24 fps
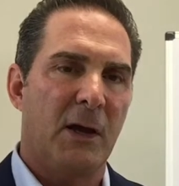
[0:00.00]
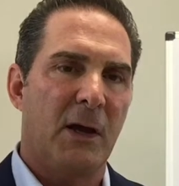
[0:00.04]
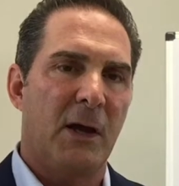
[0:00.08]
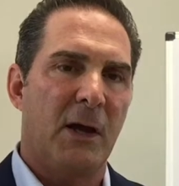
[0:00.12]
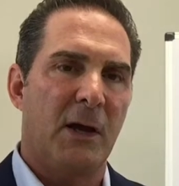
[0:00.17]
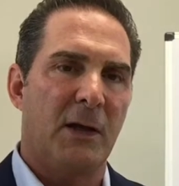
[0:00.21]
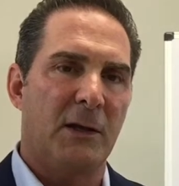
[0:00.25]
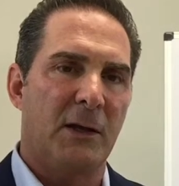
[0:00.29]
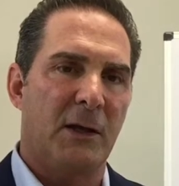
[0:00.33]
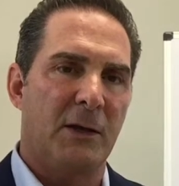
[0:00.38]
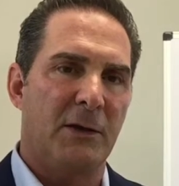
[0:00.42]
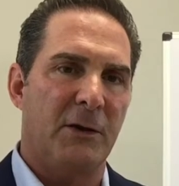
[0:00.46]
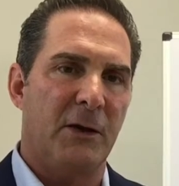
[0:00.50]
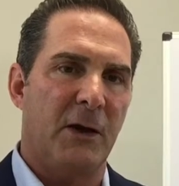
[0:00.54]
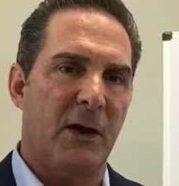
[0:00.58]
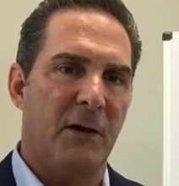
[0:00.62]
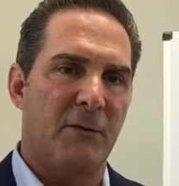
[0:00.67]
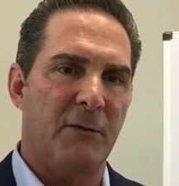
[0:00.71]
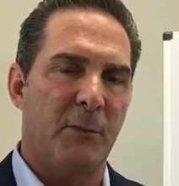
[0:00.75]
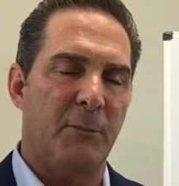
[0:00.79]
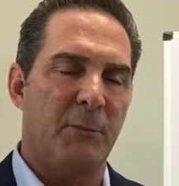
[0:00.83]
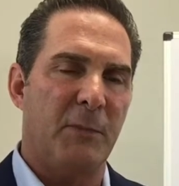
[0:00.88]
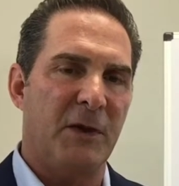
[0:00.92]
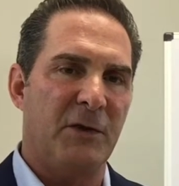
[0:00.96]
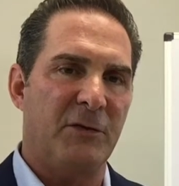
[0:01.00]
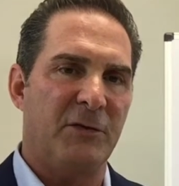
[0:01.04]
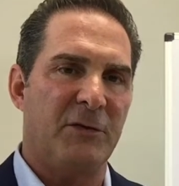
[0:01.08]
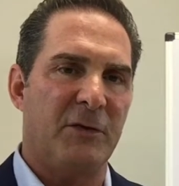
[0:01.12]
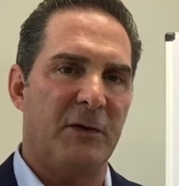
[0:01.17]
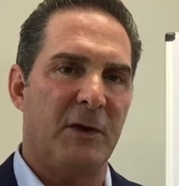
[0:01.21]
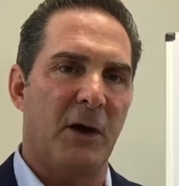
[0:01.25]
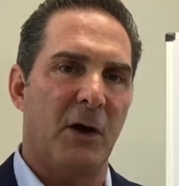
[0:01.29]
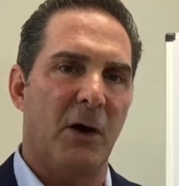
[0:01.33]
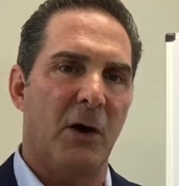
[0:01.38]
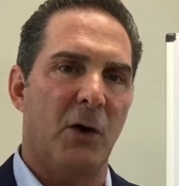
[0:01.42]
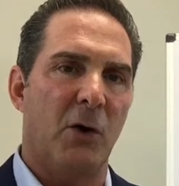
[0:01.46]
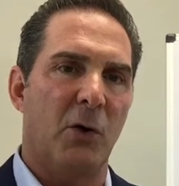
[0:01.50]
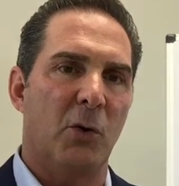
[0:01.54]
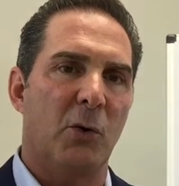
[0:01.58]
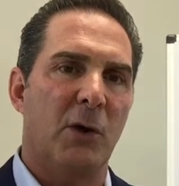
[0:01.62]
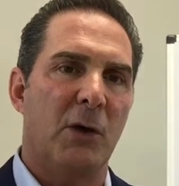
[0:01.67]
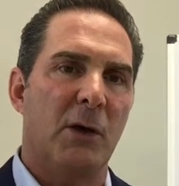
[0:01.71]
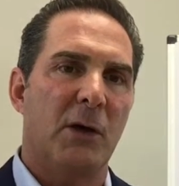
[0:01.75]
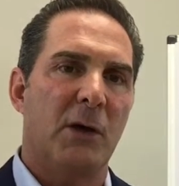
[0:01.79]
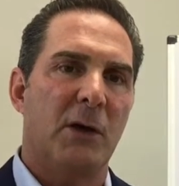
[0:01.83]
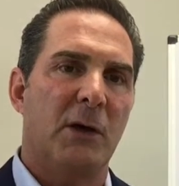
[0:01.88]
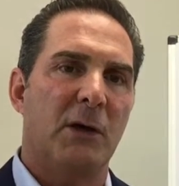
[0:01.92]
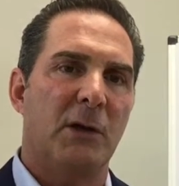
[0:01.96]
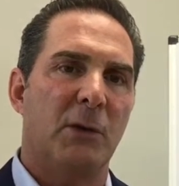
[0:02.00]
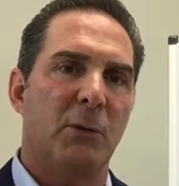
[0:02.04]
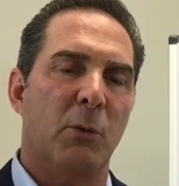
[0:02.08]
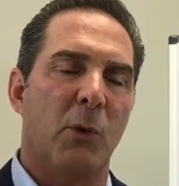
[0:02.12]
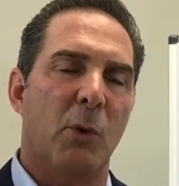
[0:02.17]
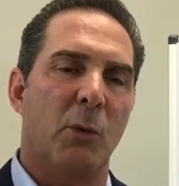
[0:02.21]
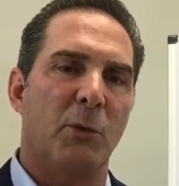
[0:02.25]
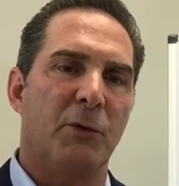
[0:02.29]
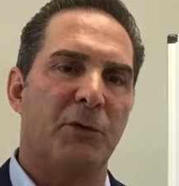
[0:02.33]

and then you have the BCO. And what